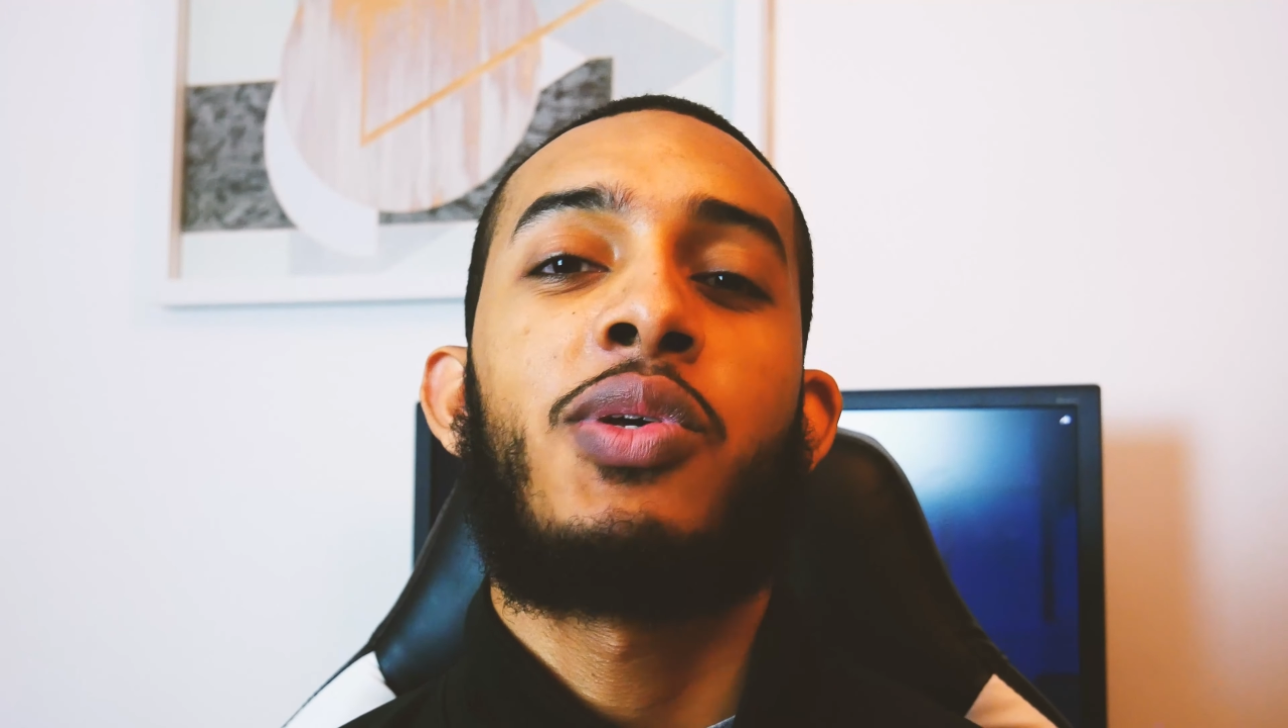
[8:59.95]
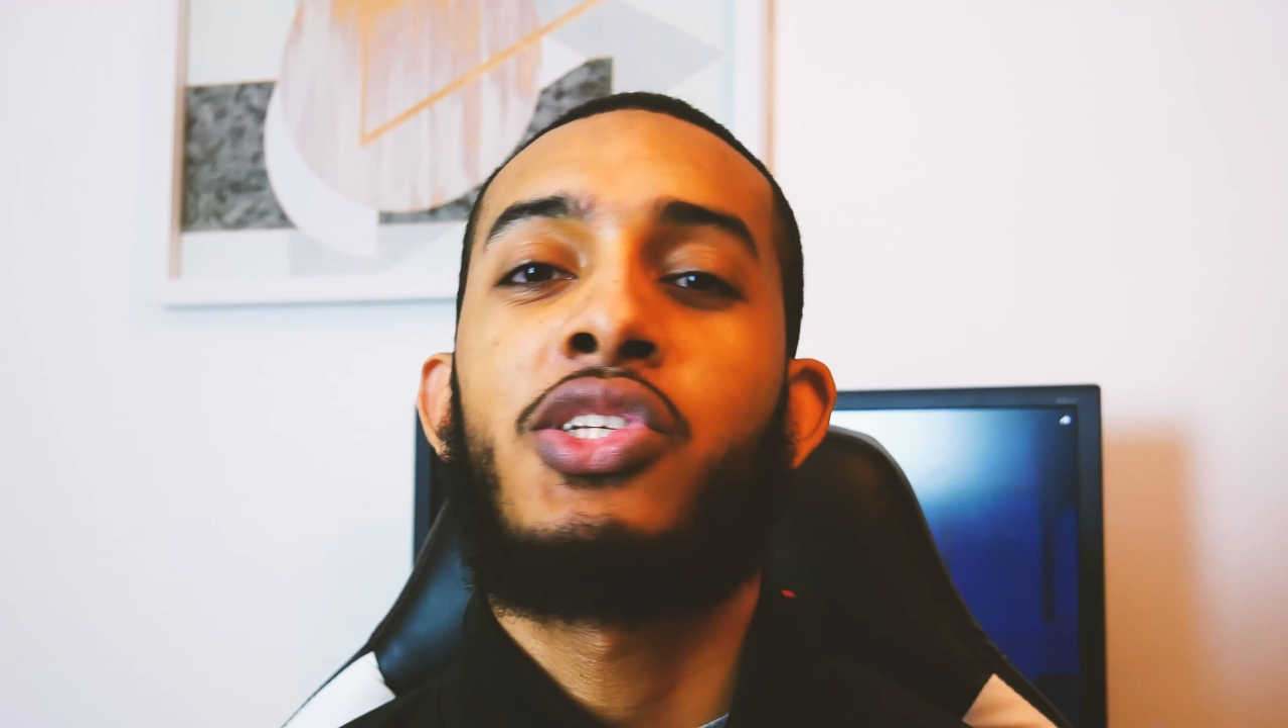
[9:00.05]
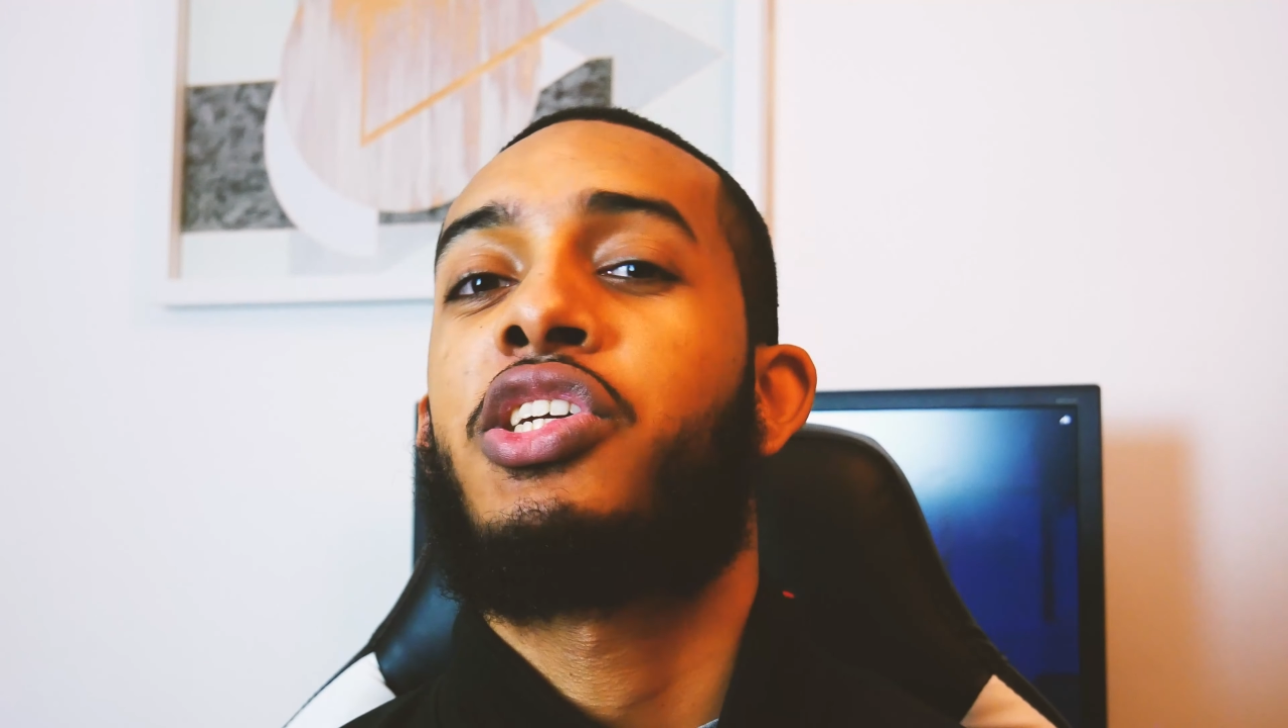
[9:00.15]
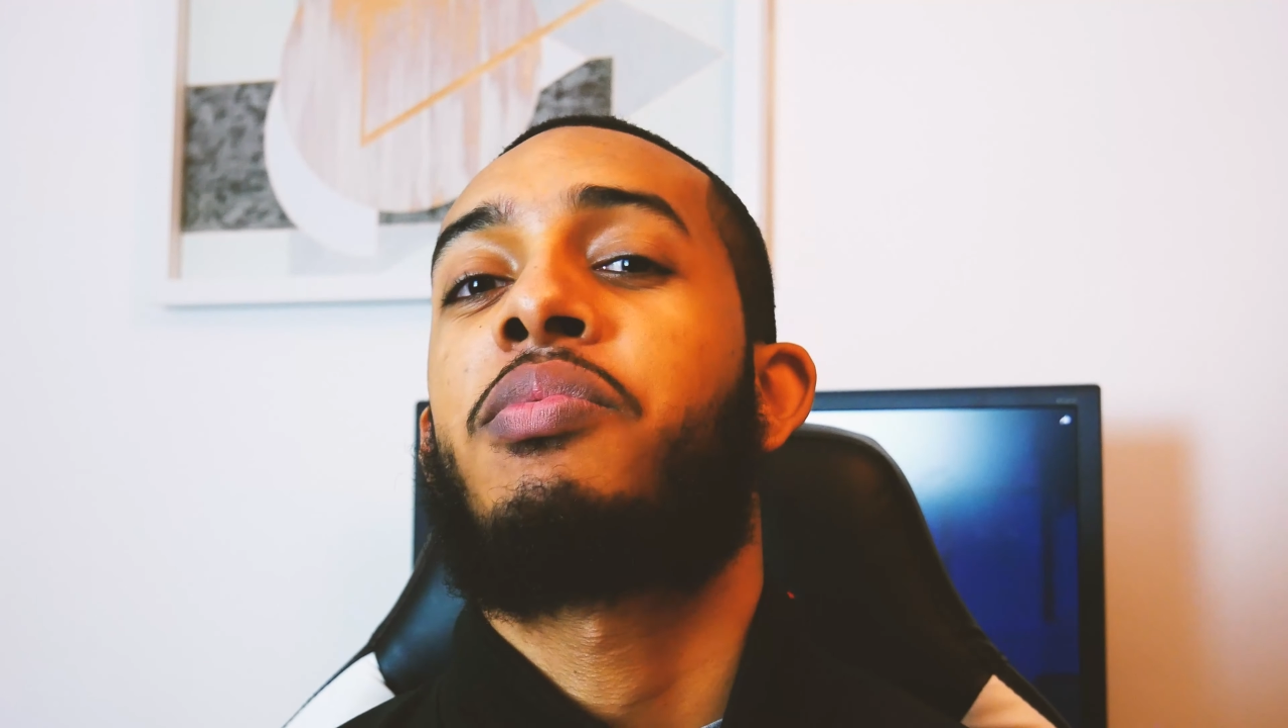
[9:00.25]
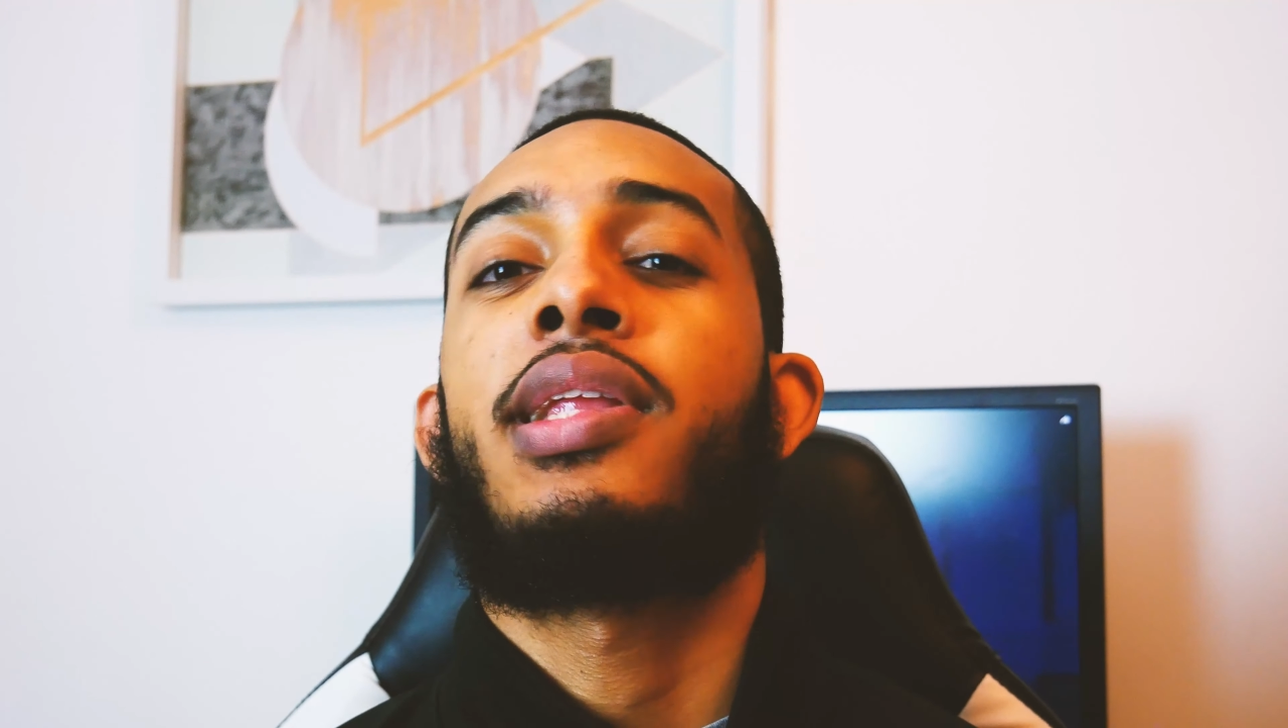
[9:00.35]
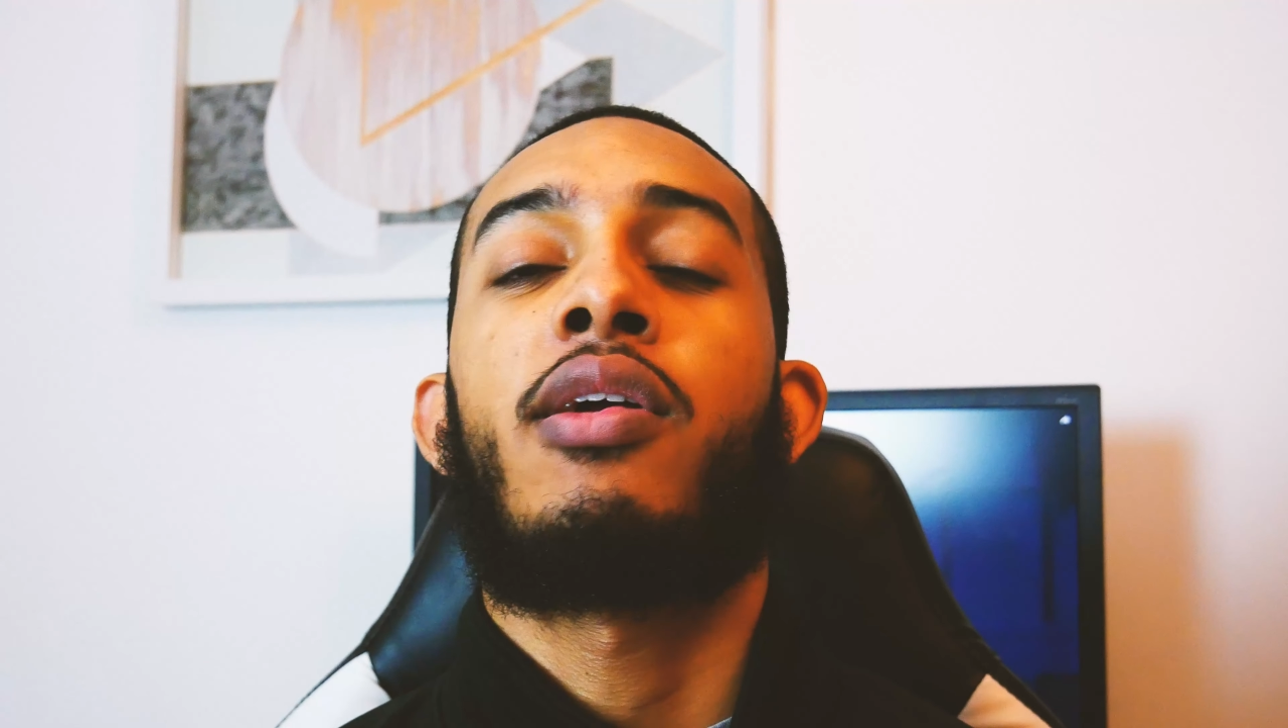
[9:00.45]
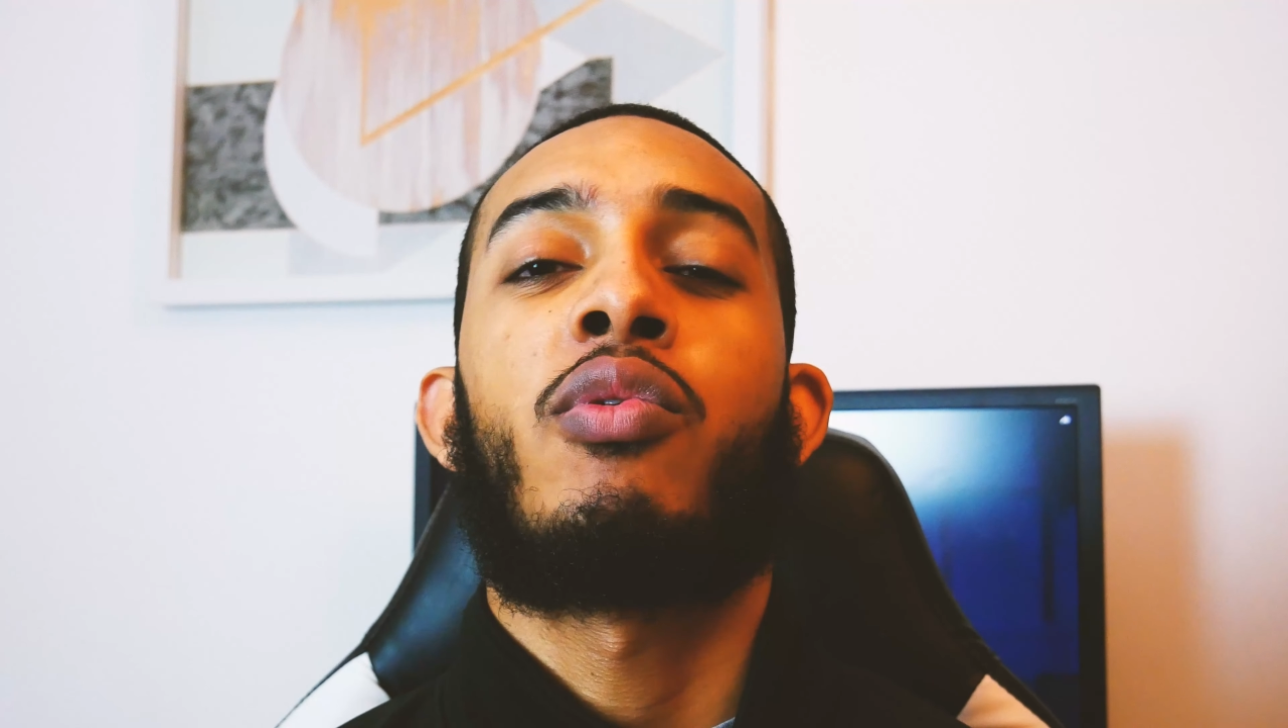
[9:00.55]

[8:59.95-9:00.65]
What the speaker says: sponsorships later